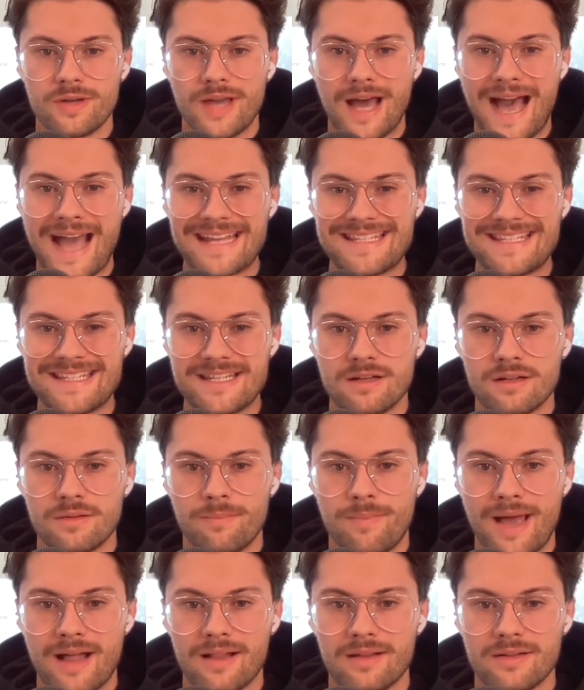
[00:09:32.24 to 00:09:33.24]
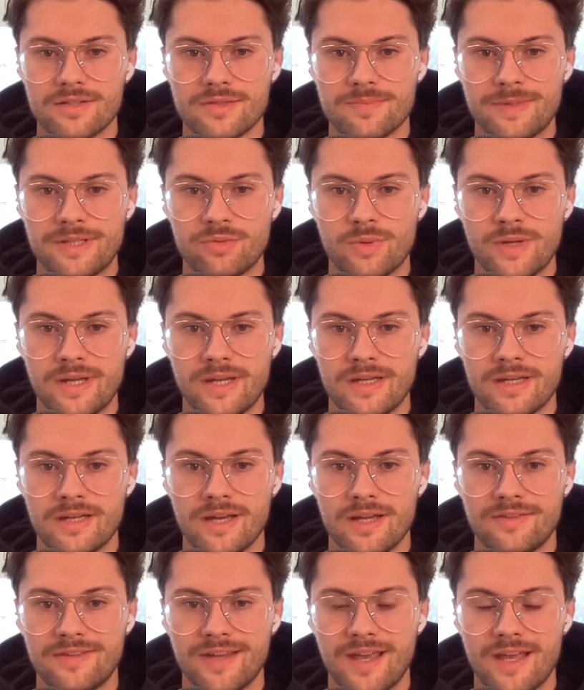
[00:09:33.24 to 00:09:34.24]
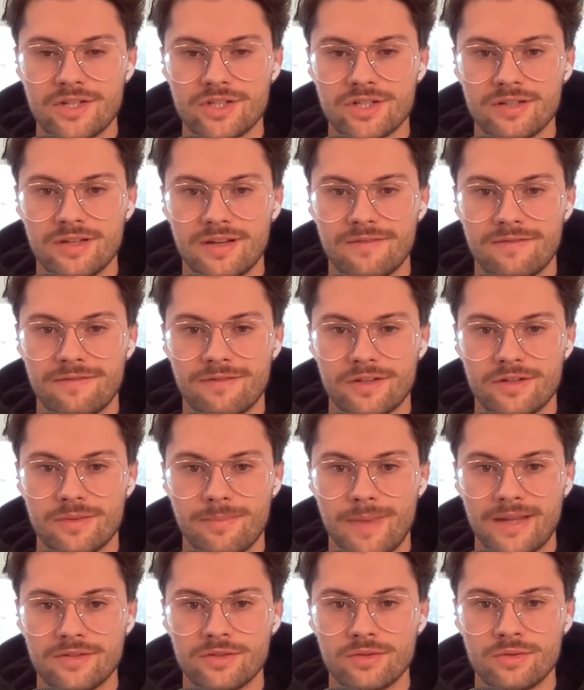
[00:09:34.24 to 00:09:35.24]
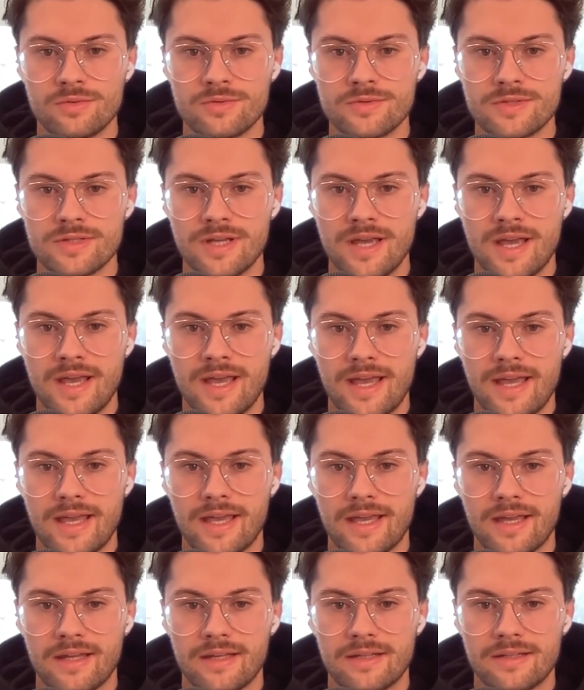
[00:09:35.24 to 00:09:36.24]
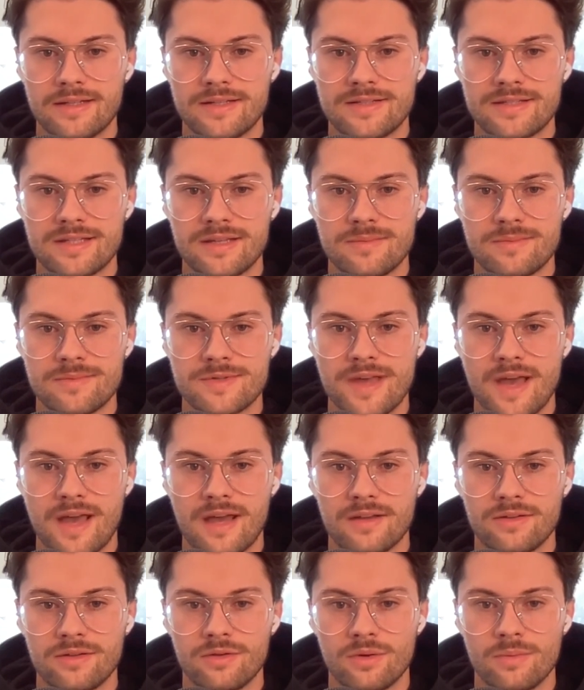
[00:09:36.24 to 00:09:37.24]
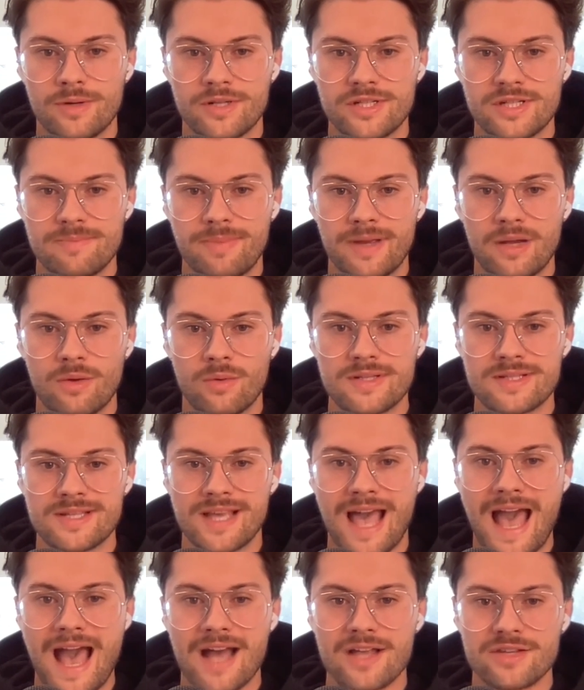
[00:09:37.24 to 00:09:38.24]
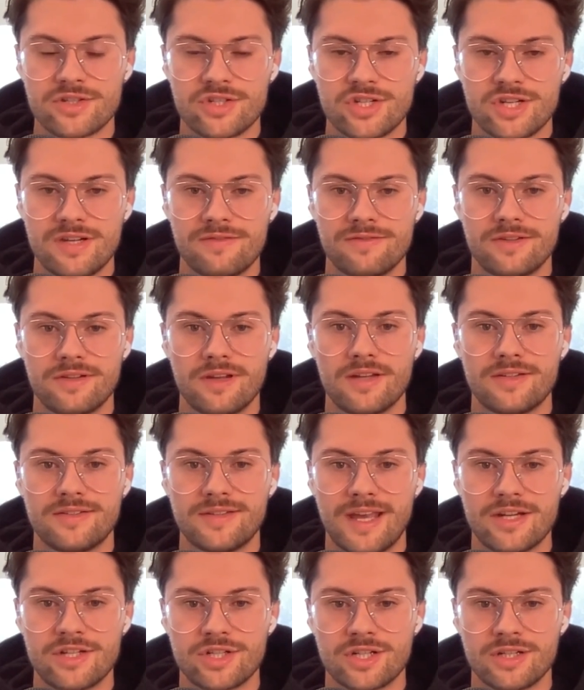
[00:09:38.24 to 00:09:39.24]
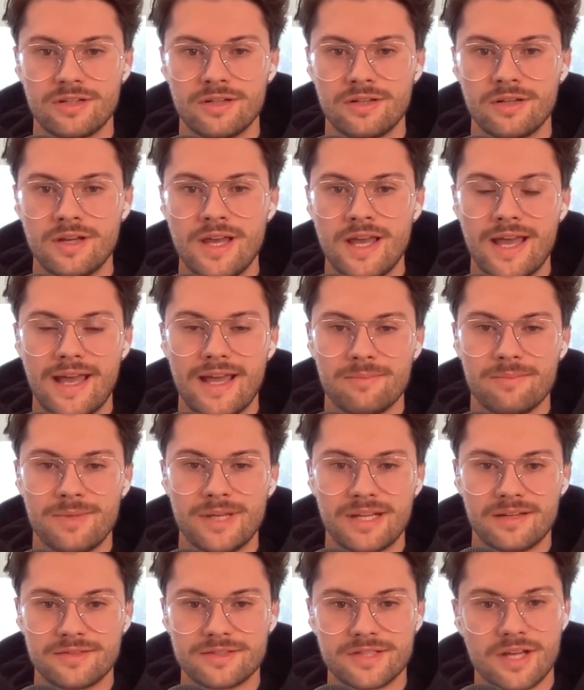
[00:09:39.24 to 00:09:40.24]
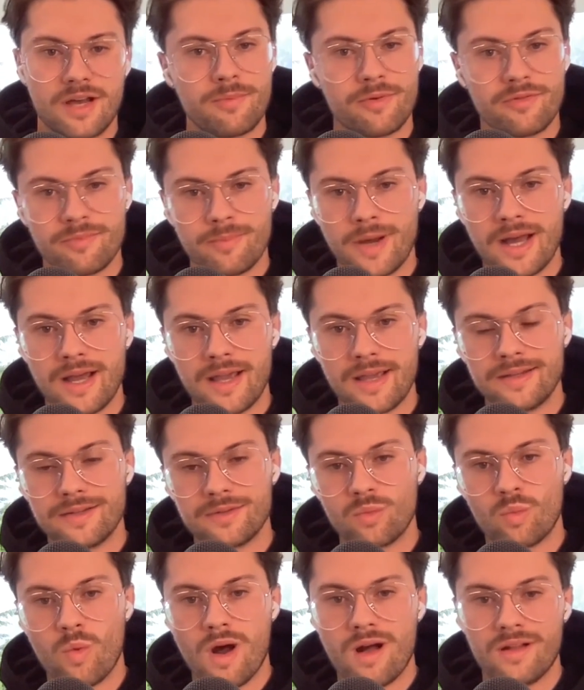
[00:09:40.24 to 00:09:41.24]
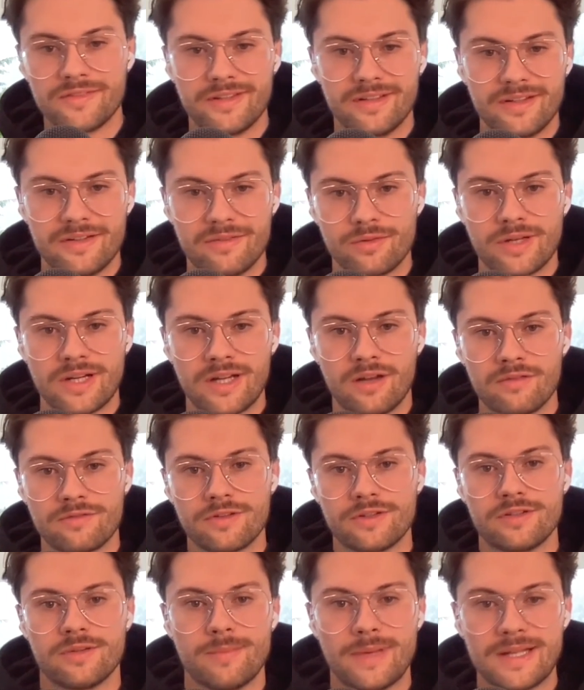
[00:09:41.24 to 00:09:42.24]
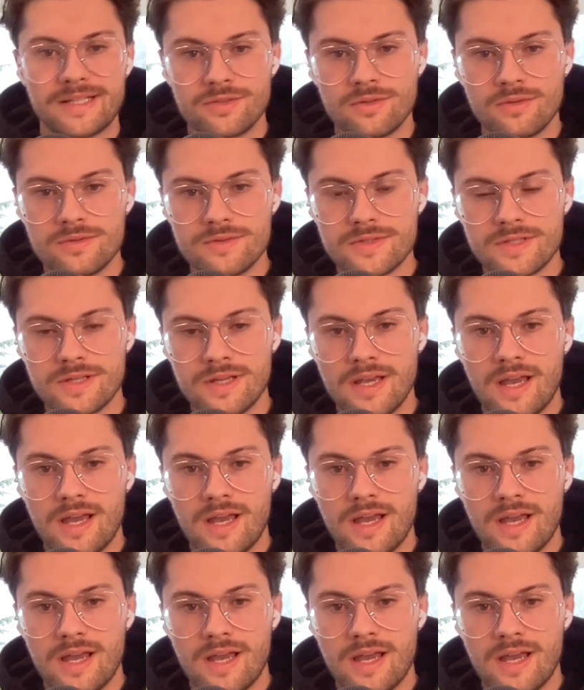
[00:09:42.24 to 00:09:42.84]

ideal balance between attention and fundamentals, and it seems that Pudgy Penguins has achieved attention and being a top of mind while delivering on fundamentals.